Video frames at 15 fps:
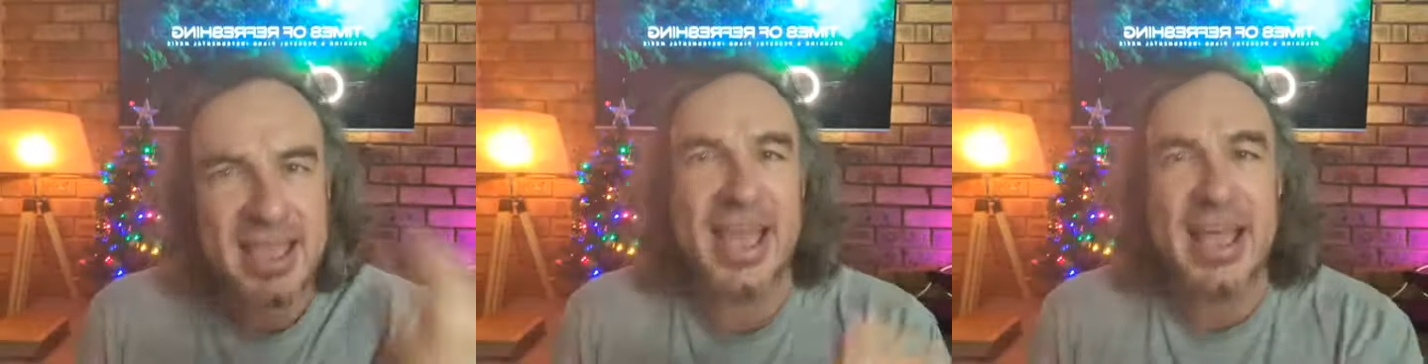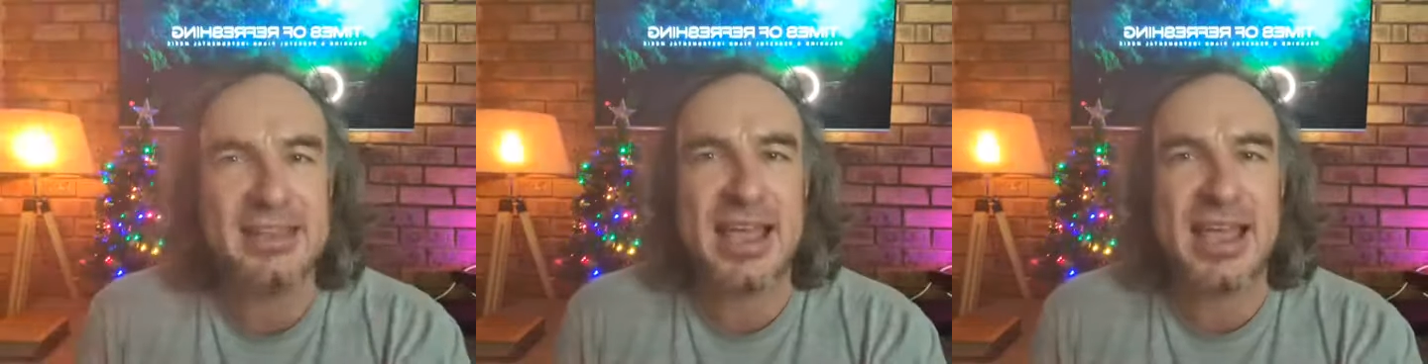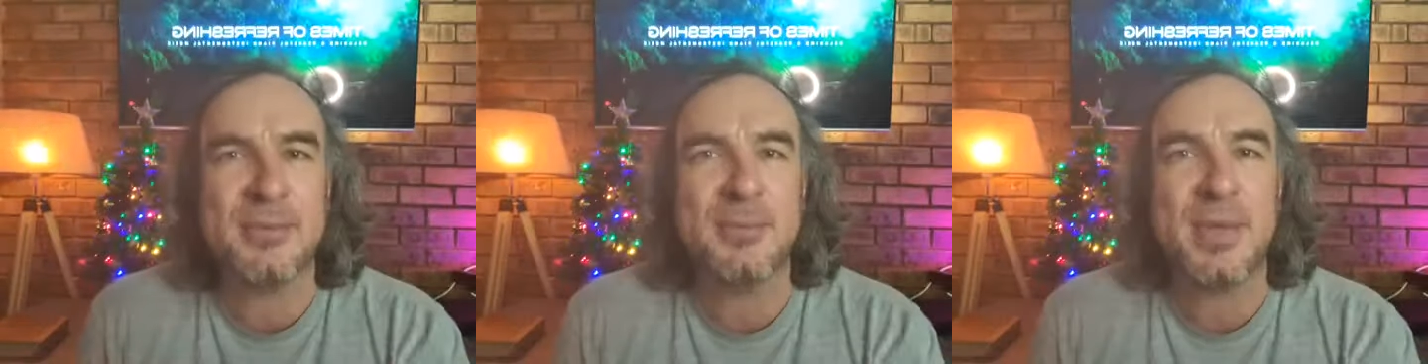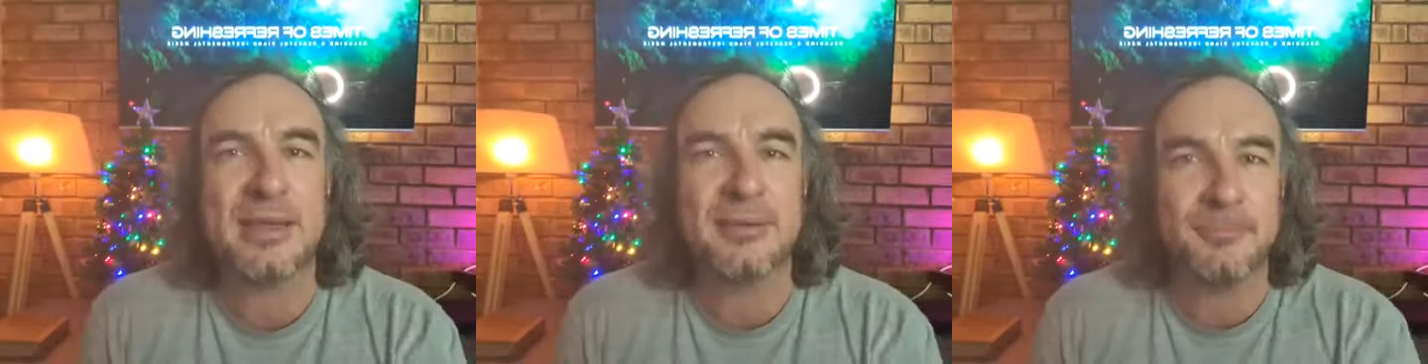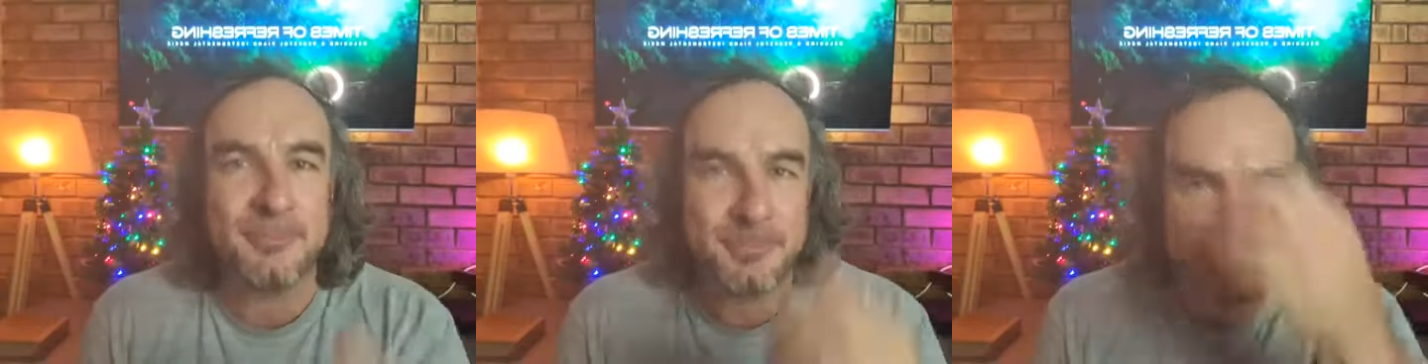and
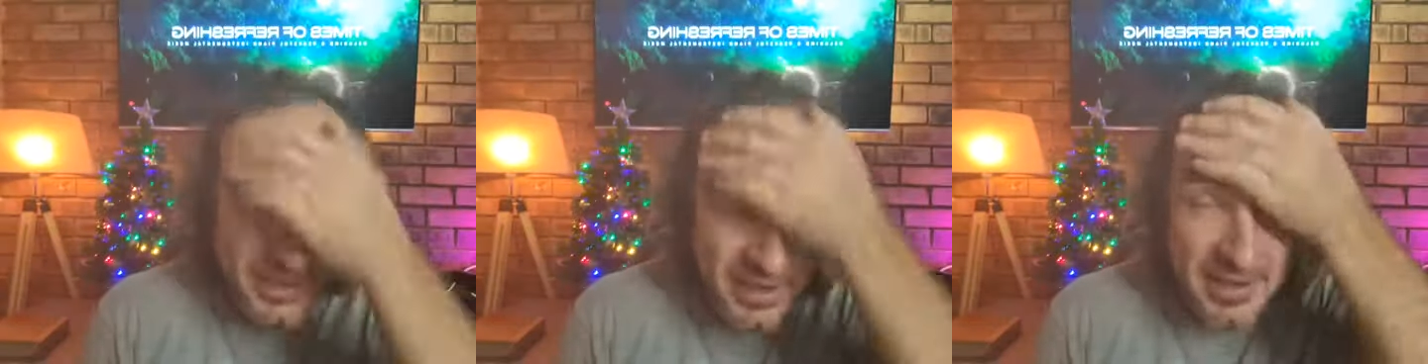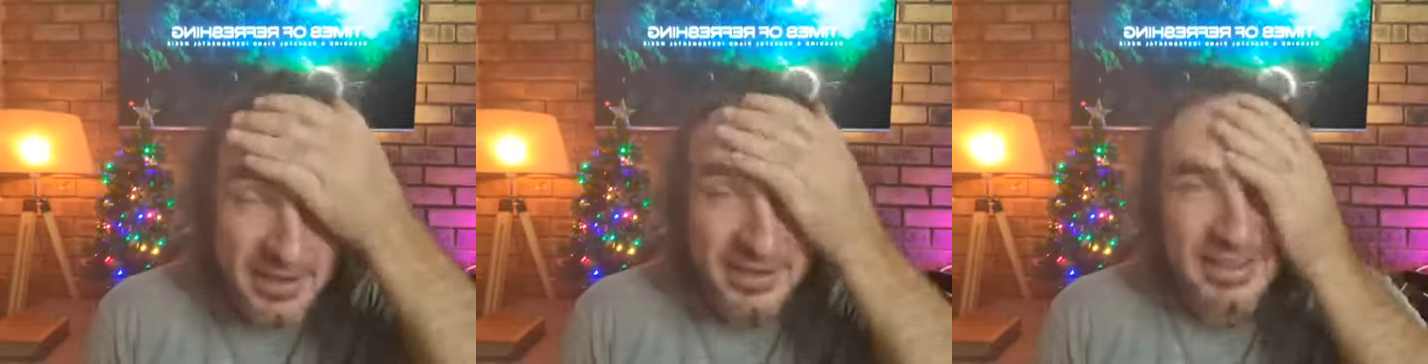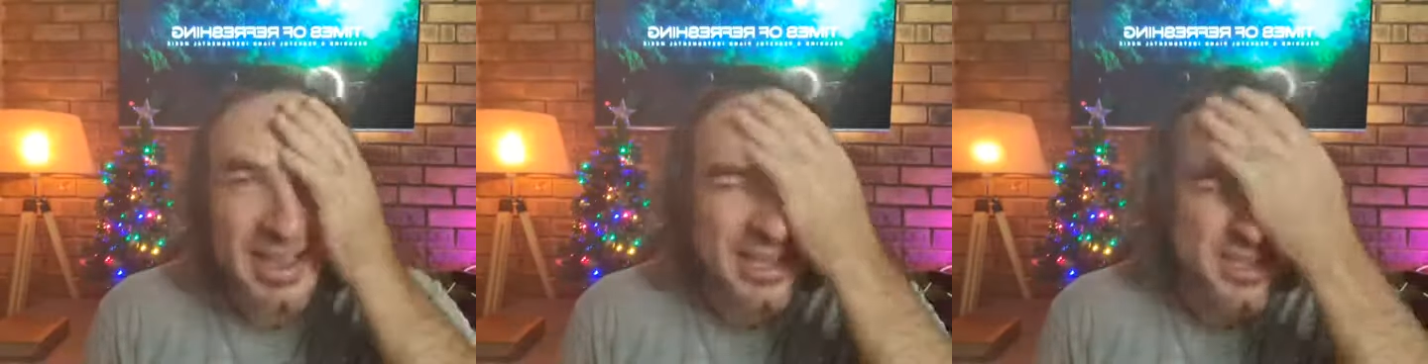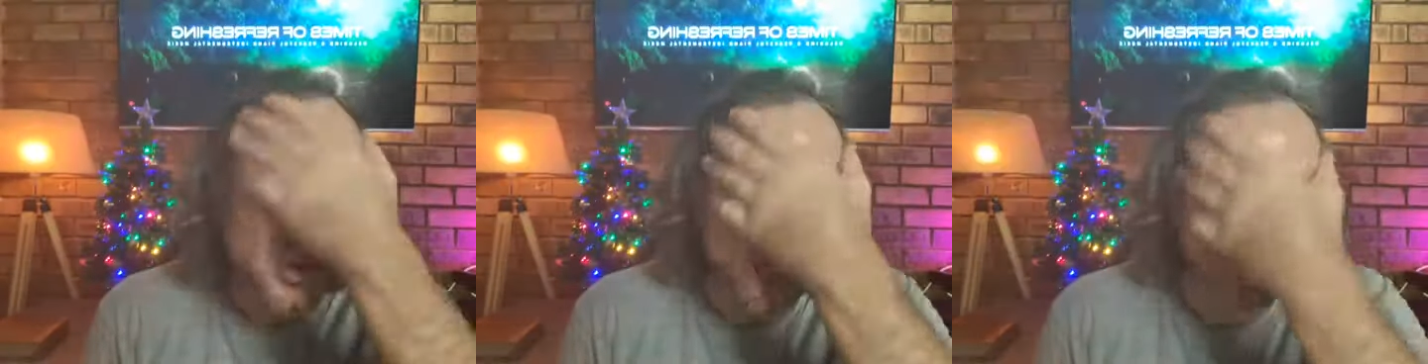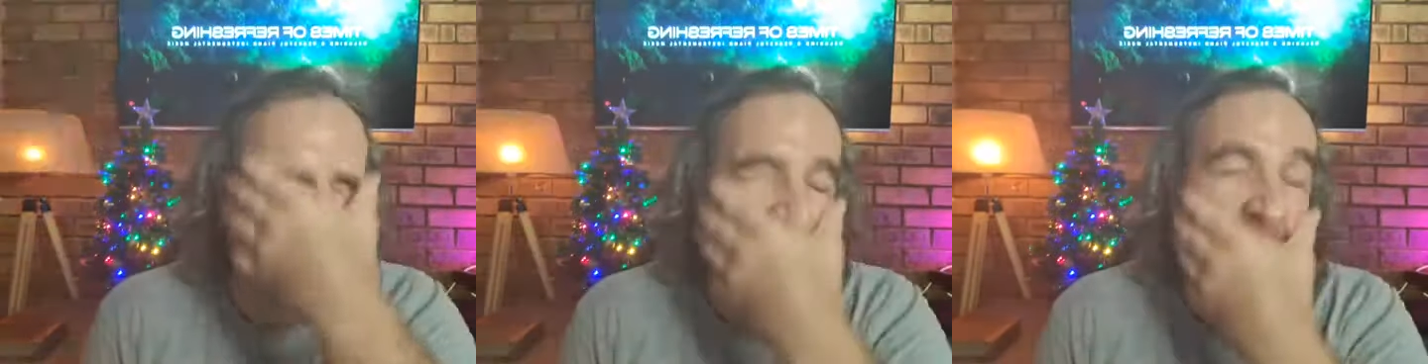amen. Thank
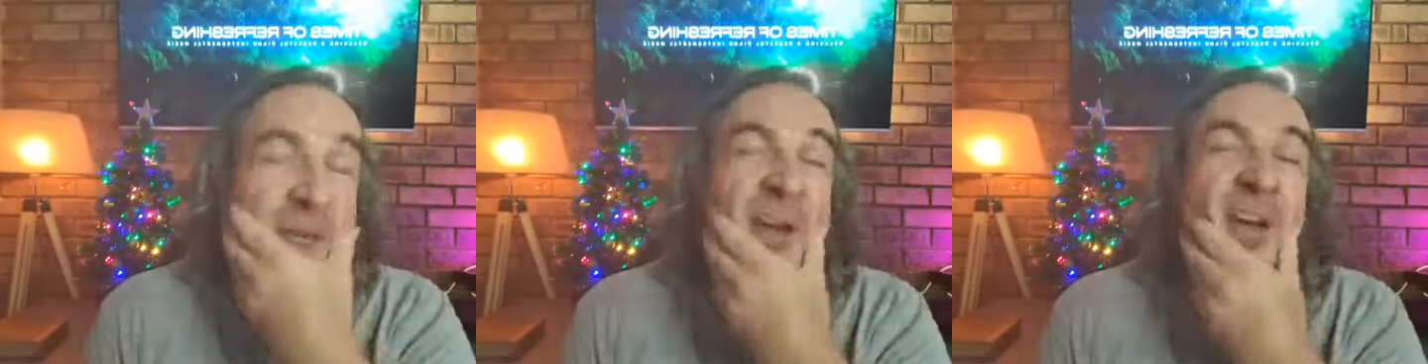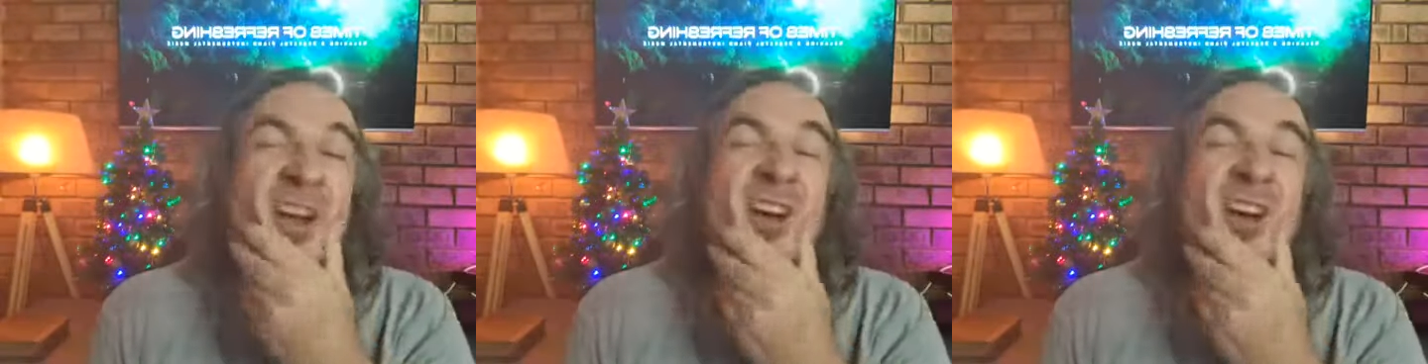you, Father.